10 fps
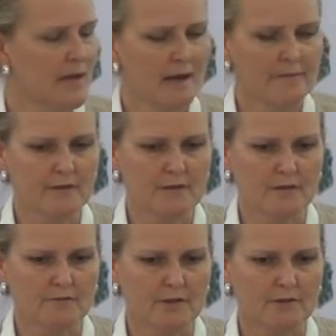behalf of the
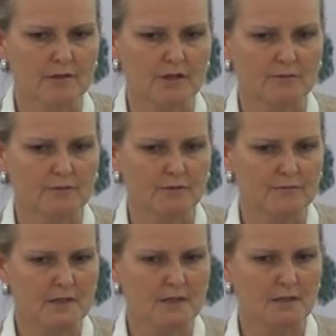Secretary General to
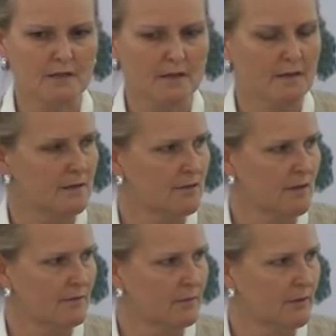facilitate the
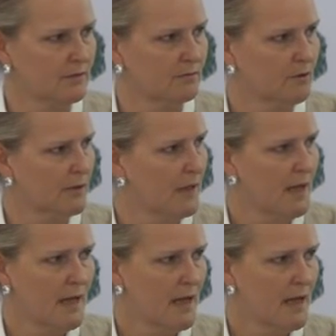intergovernmental work.